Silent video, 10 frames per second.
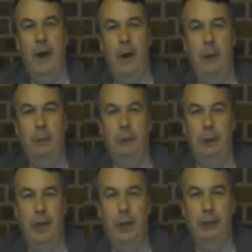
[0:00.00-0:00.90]
whole
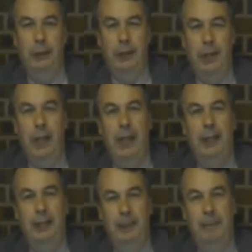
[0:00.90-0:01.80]
church
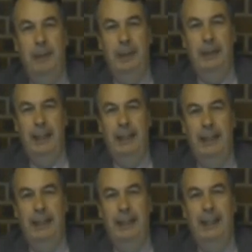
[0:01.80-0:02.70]
community,
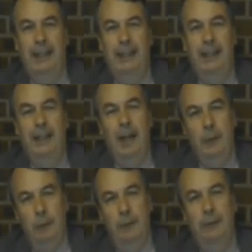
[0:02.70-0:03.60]
and
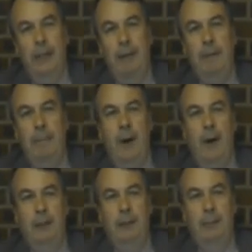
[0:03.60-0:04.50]
all of us have a
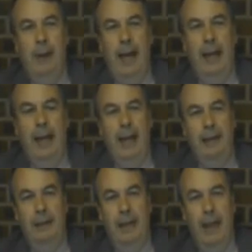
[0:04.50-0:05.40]
part to play.
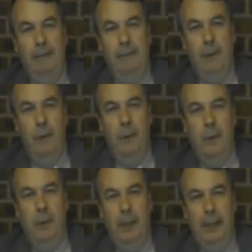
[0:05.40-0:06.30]
And
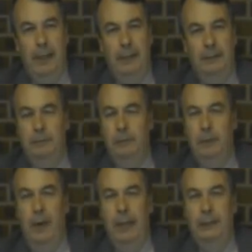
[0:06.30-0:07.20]
therefore, in
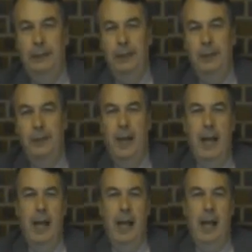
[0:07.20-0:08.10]
trying to
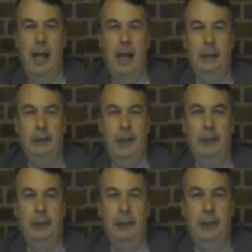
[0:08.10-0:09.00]

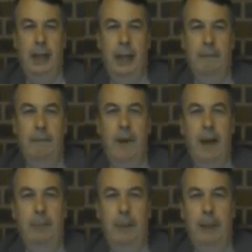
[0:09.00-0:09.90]
just
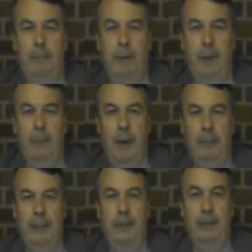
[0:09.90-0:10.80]
invite people who
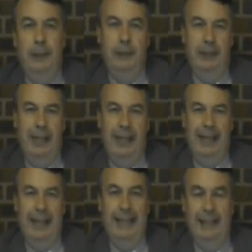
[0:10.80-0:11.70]
might be interested
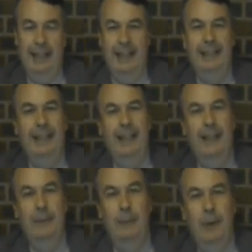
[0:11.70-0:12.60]
in leading
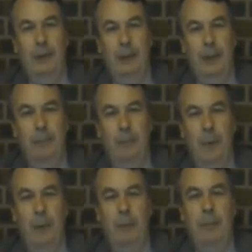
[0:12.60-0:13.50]
worship,
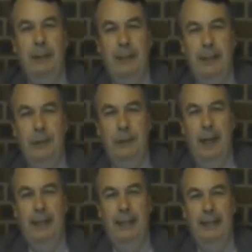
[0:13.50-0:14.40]
weren't we missing a
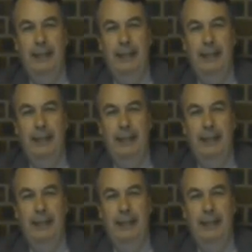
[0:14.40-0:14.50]
trick?